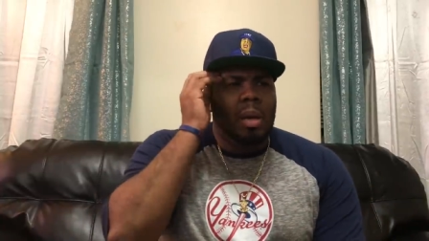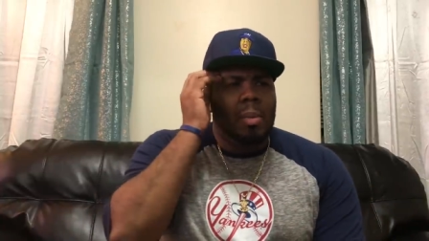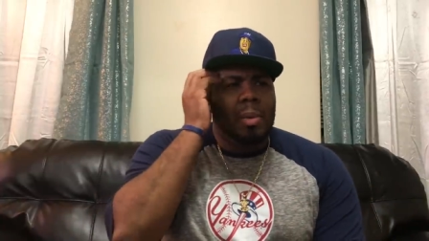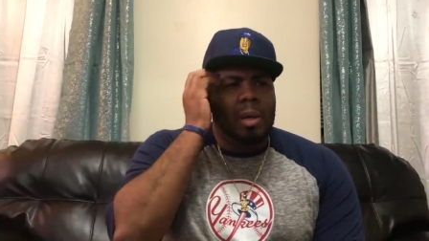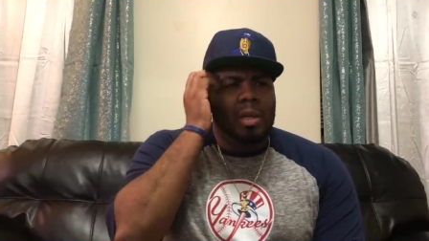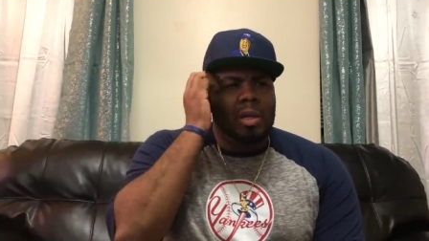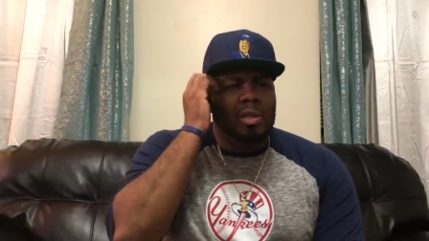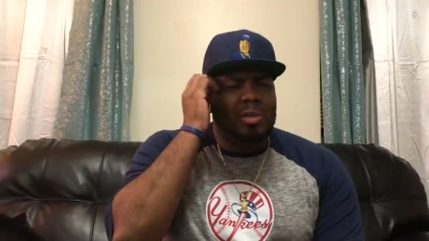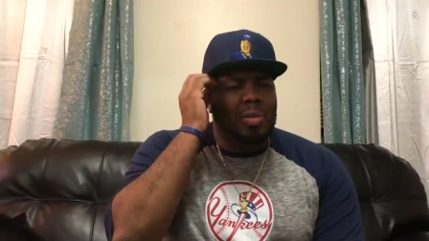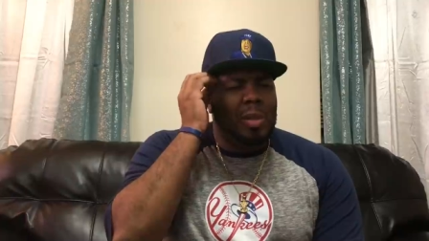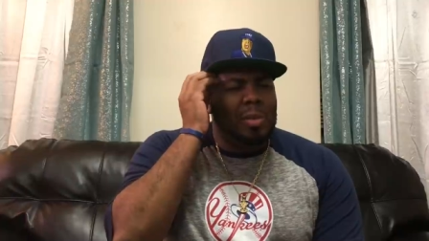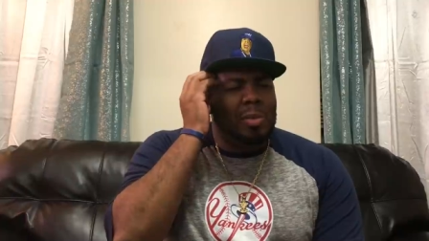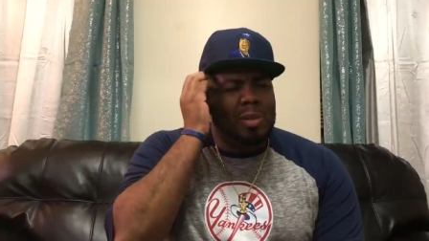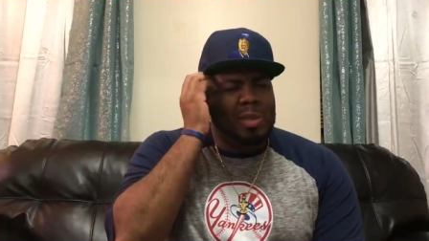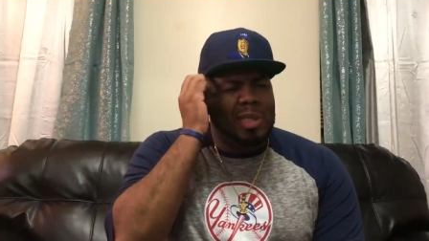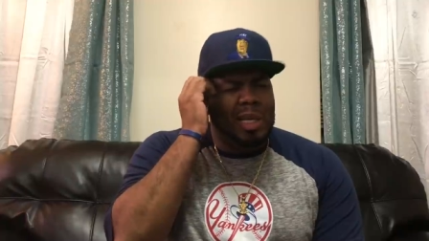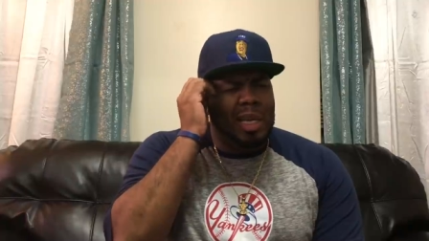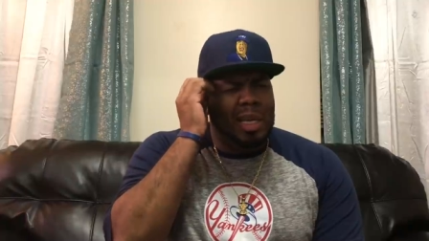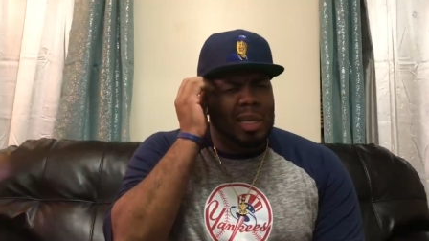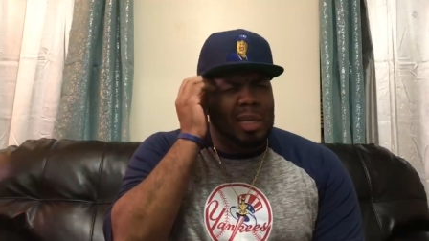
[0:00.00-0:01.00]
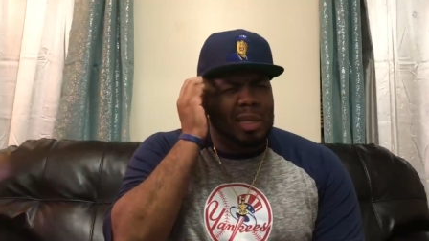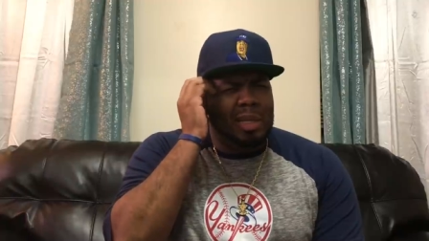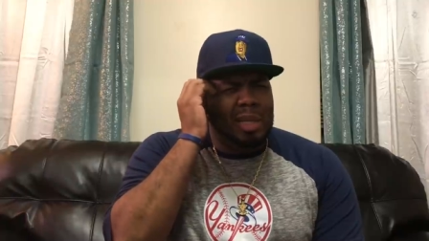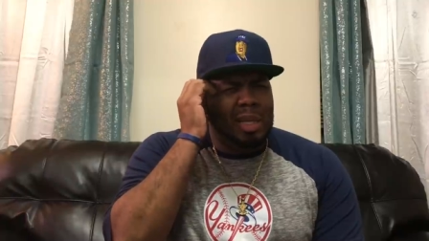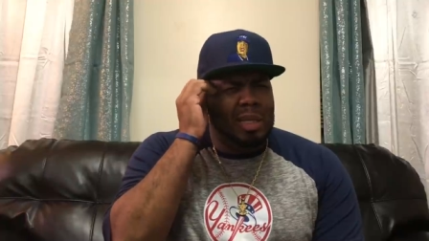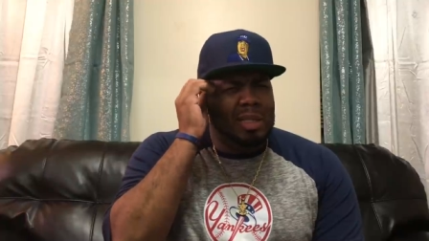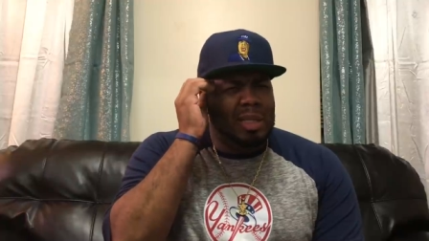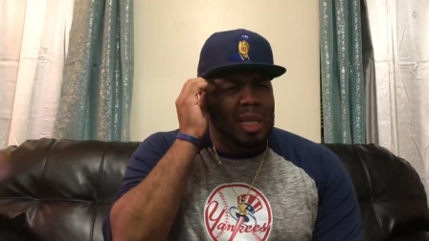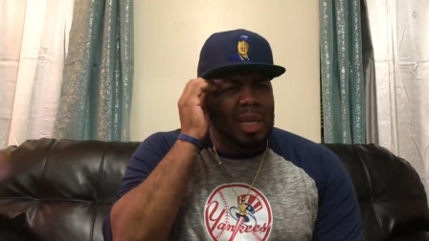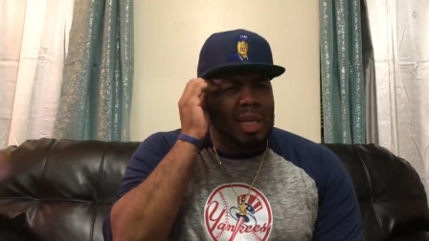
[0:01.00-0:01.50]
But there's people saying
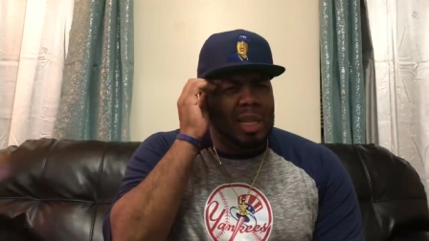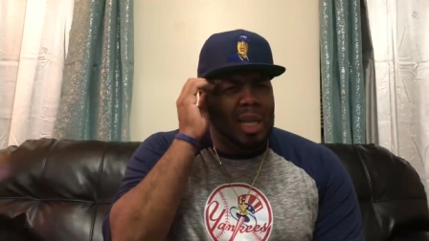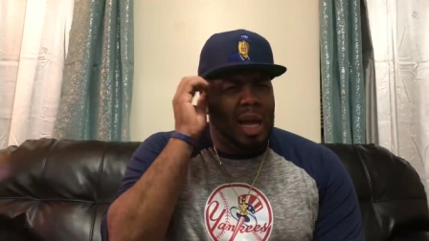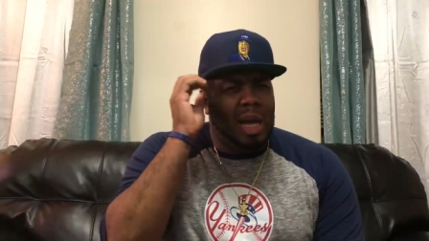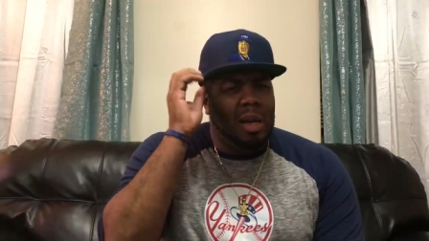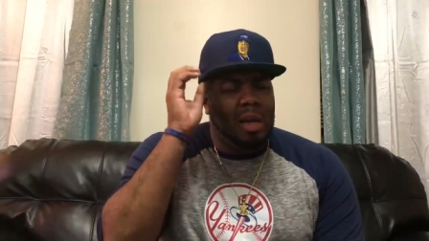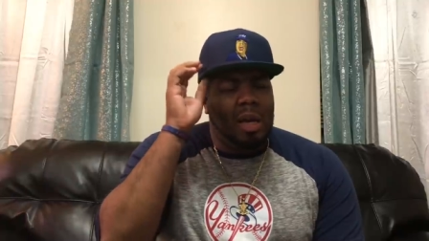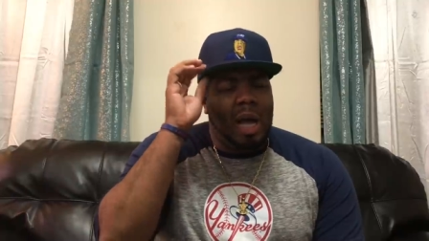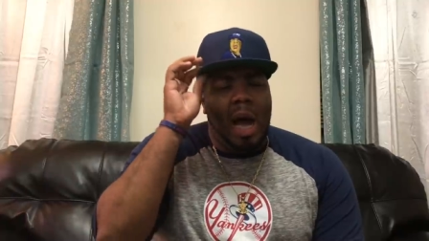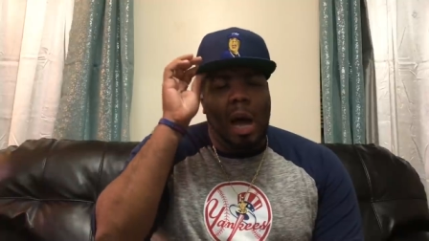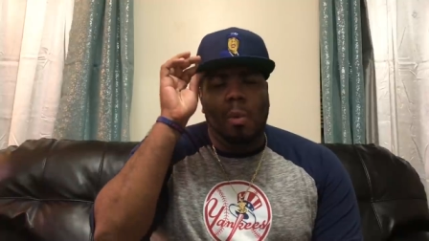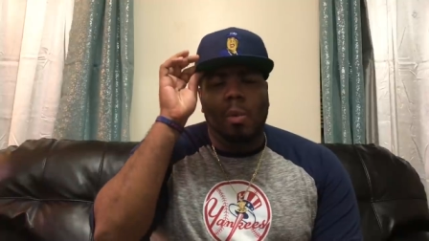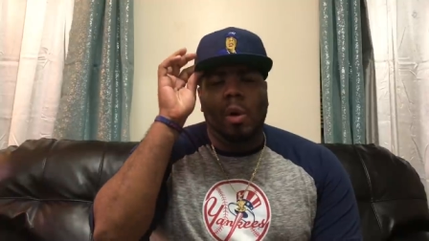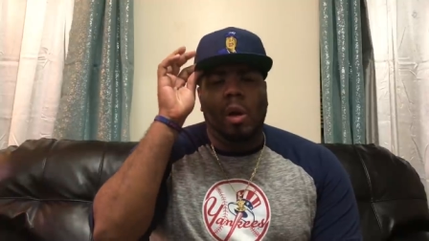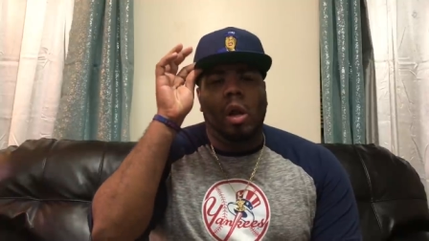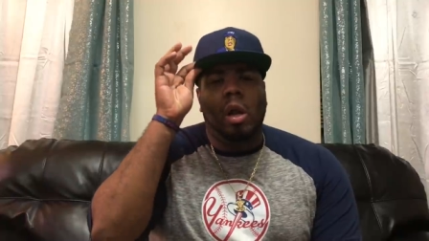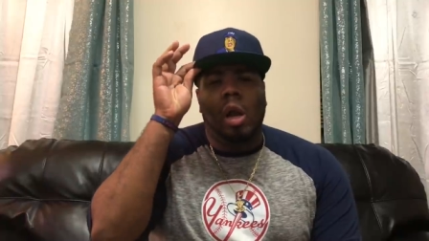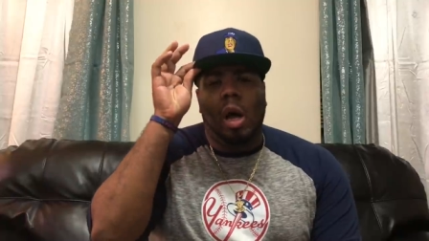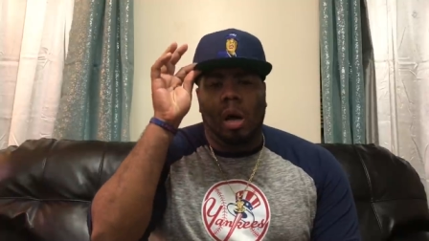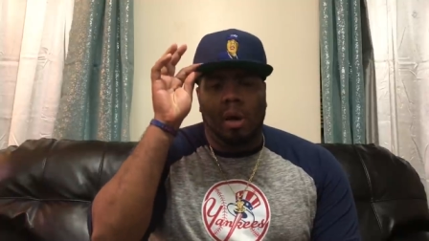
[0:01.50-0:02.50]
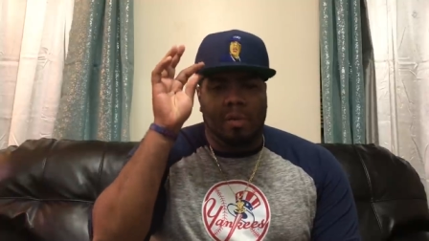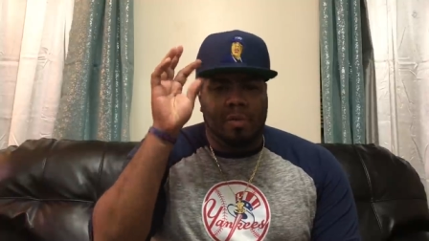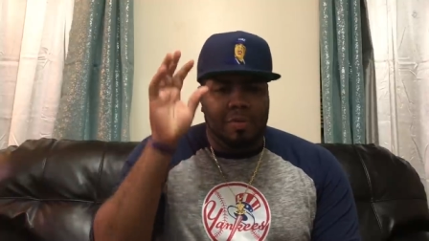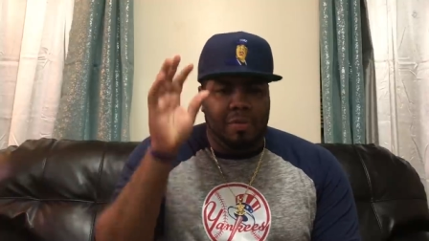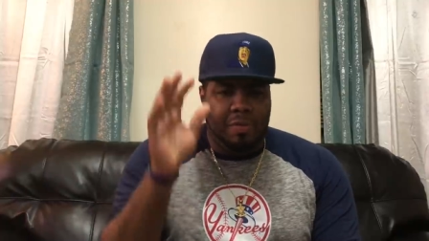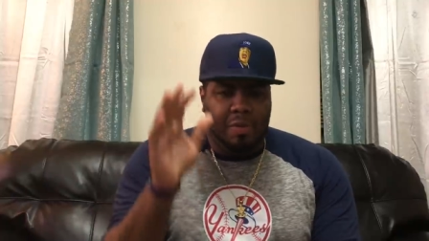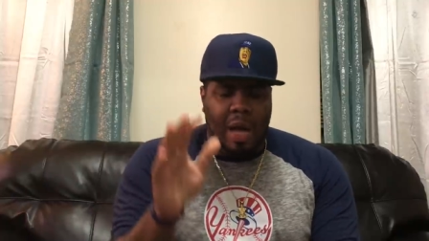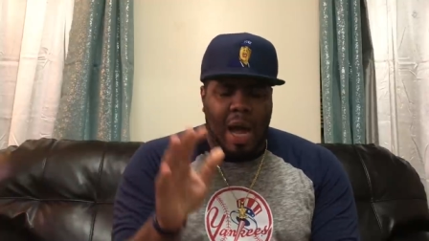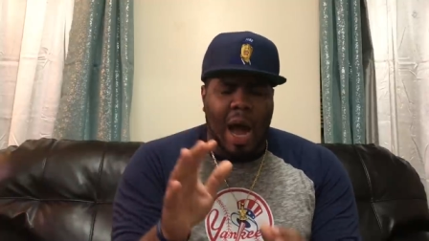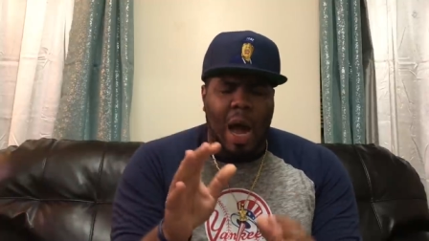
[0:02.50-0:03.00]
things like that. Look, I would
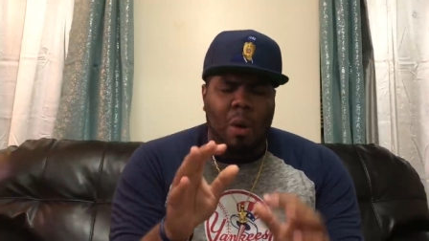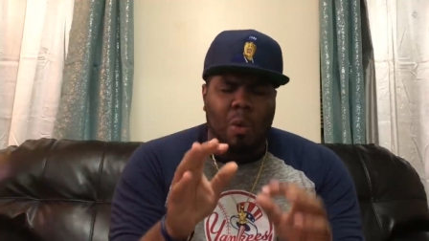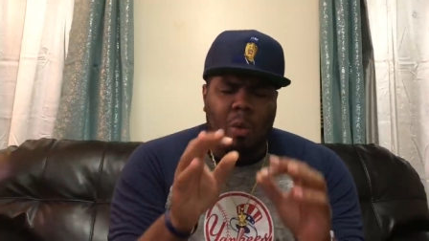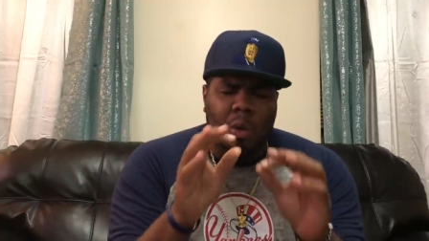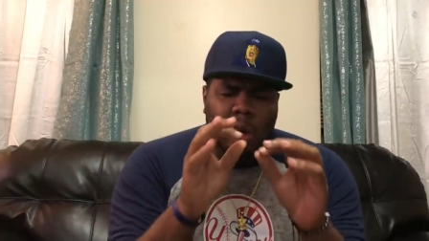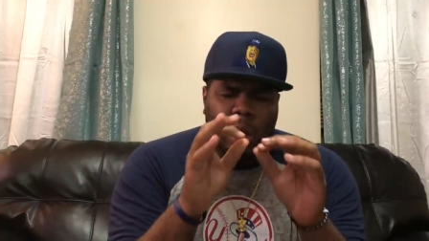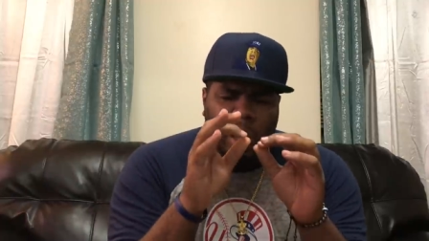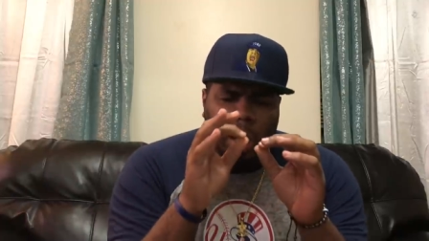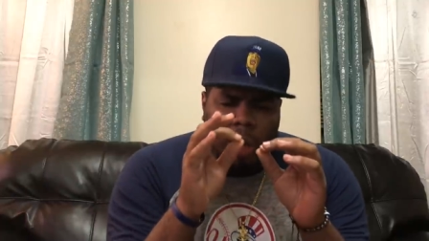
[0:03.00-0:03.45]
love, I would